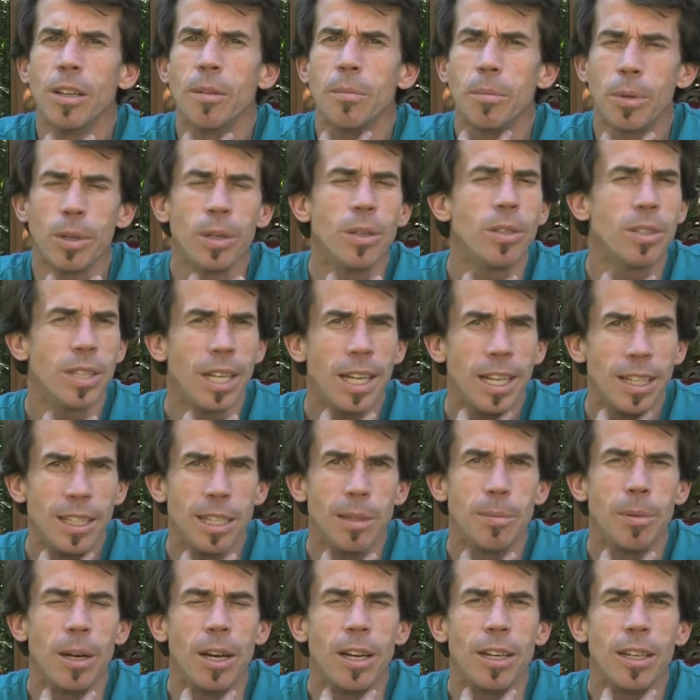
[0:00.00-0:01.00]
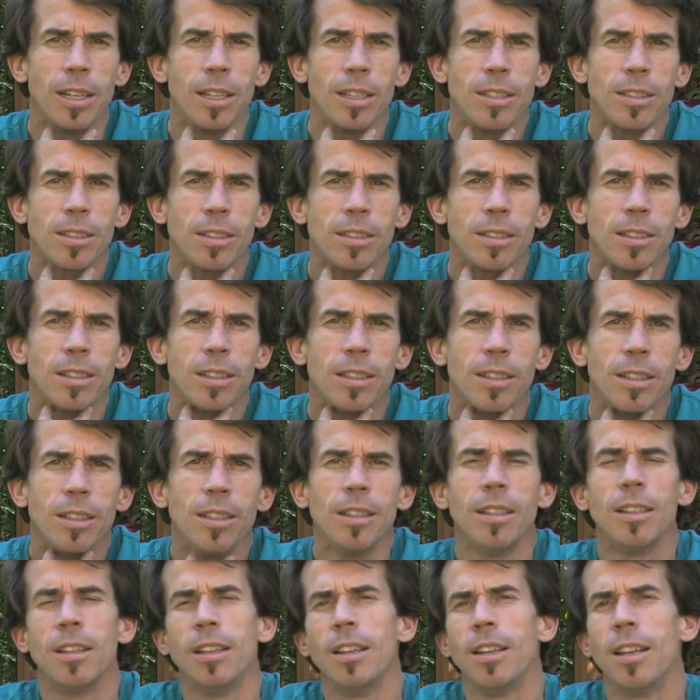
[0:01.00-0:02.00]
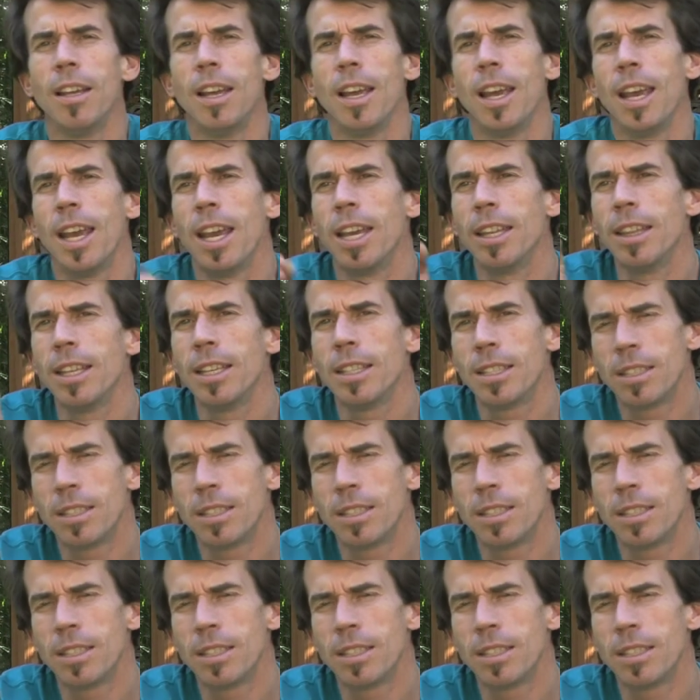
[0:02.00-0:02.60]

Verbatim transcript: produce antibodies and they